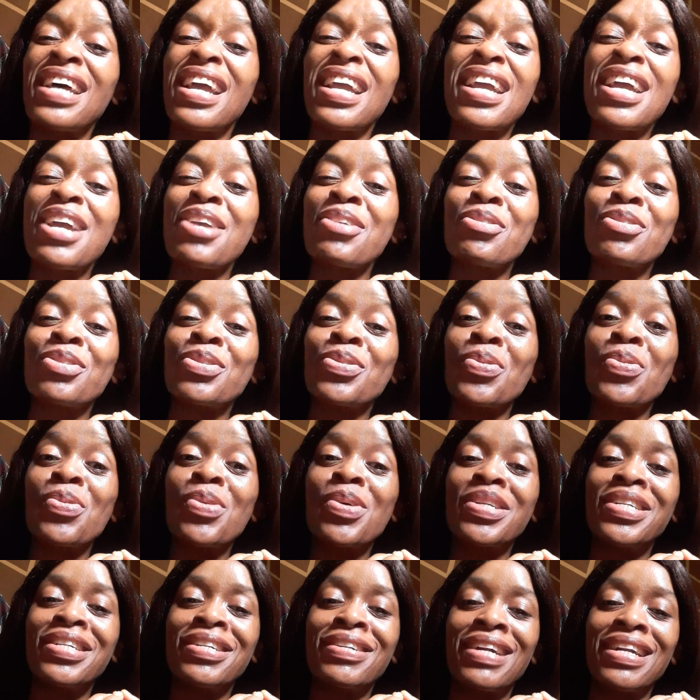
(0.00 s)
I can't use the
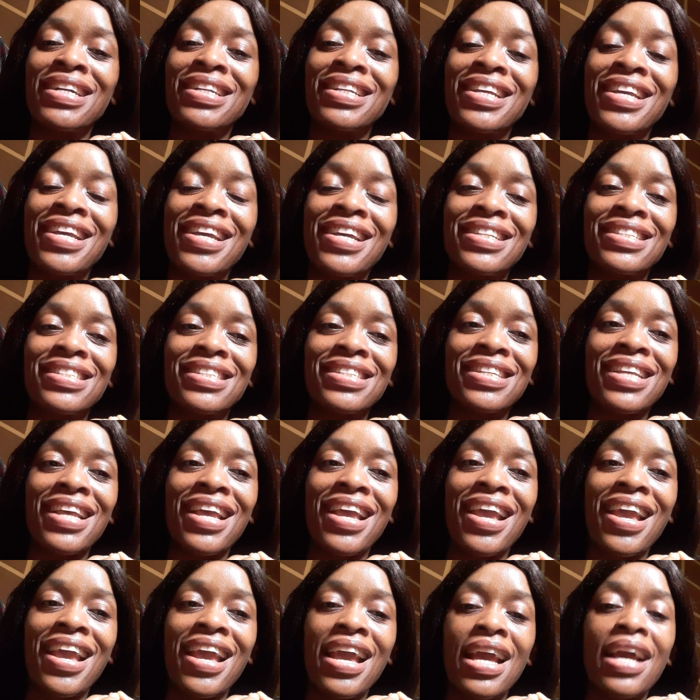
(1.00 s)
word eradicate
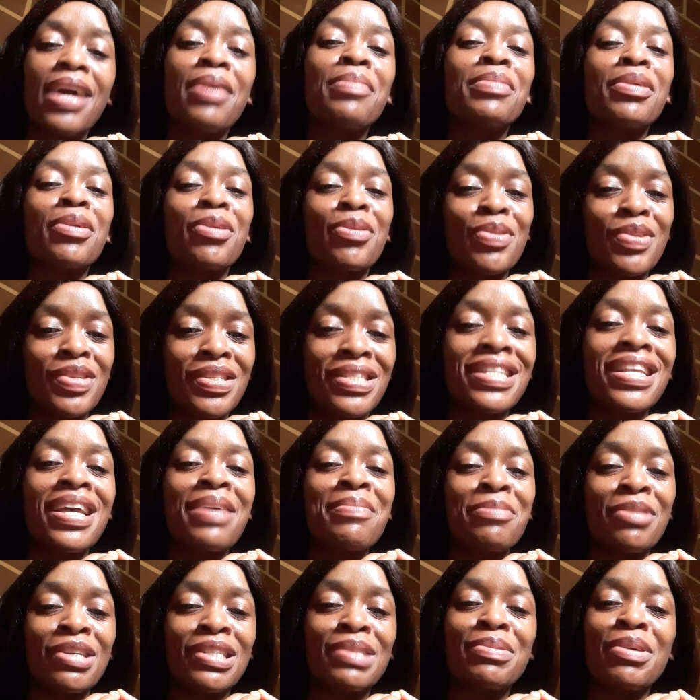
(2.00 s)
because there
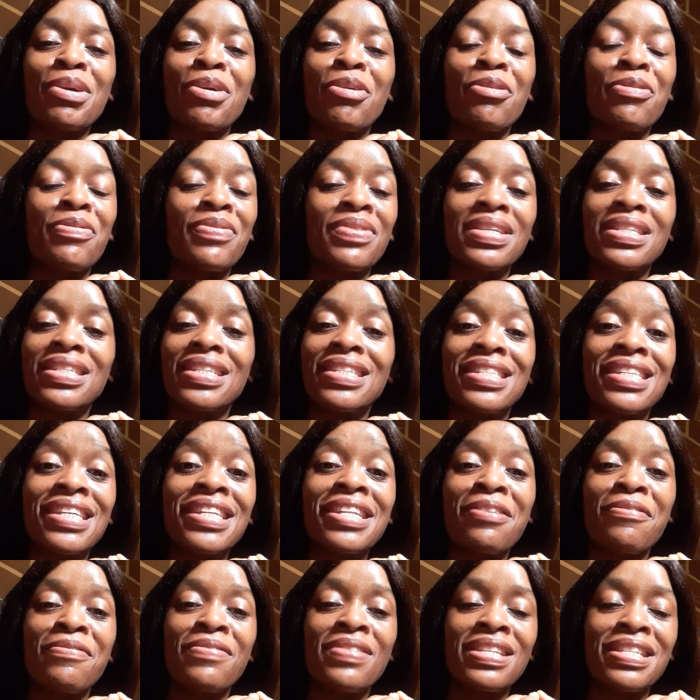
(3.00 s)
must be conflict. It's
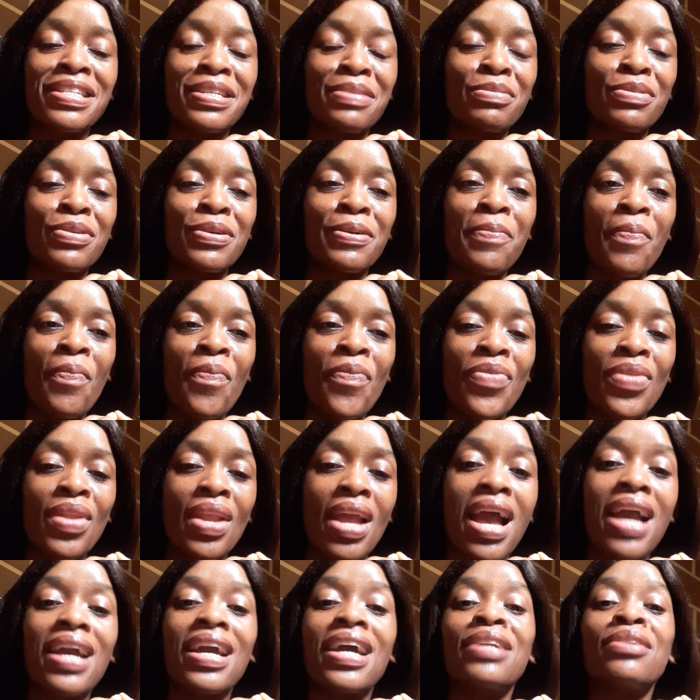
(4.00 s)
inevitable.
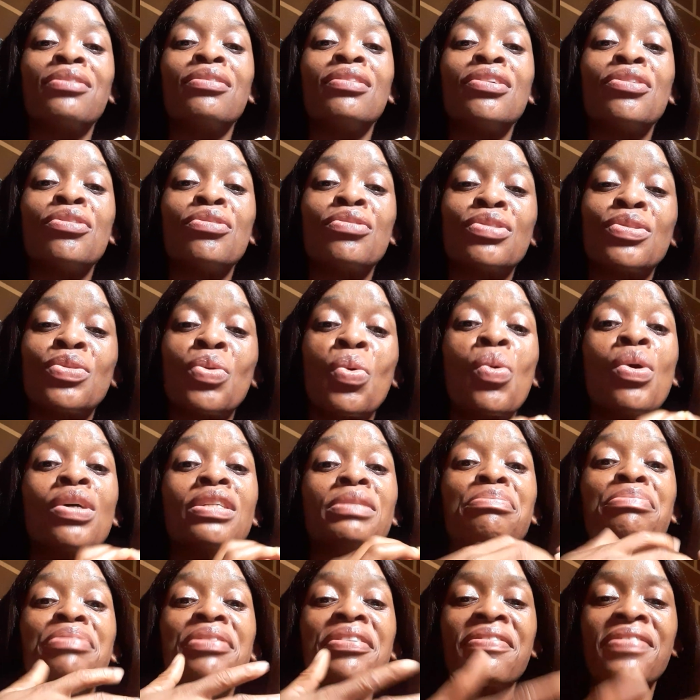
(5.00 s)
I can only use the word
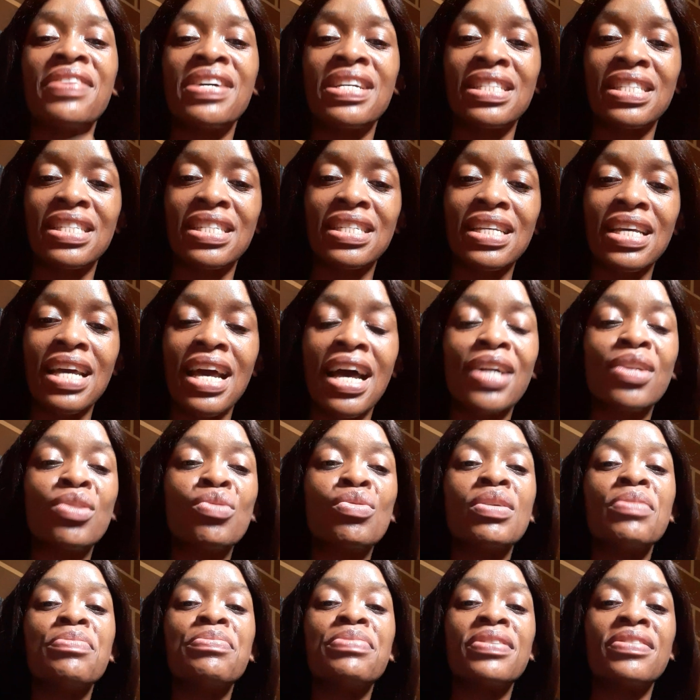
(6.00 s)
prevent. How do
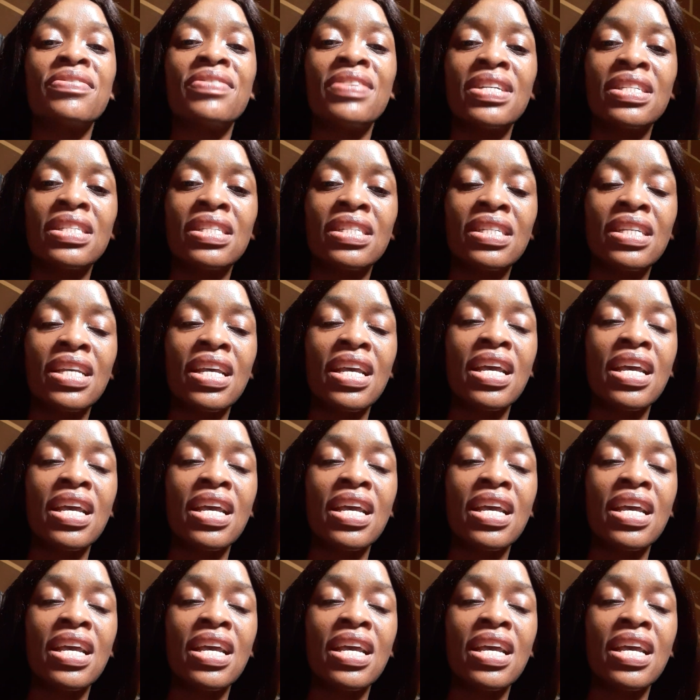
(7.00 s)
we prevent?